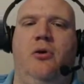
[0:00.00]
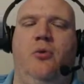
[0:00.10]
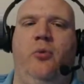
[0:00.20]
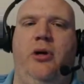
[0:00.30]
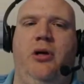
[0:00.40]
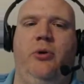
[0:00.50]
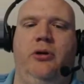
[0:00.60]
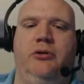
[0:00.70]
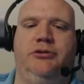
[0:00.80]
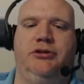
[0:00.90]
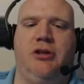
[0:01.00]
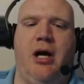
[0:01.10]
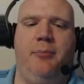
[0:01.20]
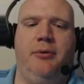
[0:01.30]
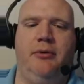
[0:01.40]
We will
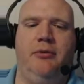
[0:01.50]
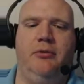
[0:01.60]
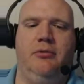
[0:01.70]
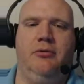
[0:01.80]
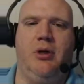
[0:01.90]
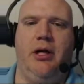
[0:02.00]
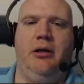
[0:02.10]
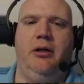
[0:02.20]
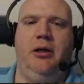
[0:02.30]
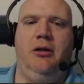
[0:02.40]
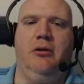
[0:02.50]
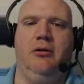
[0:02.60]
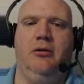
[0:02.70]
stop right here.